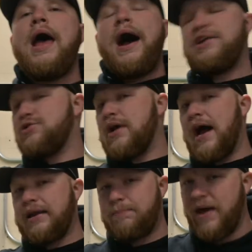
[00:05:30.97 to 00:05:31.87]
I do
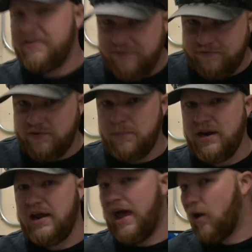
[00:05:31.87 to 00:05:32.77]
not benefit from it
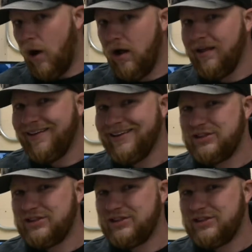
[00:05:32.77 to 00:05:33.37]
at all.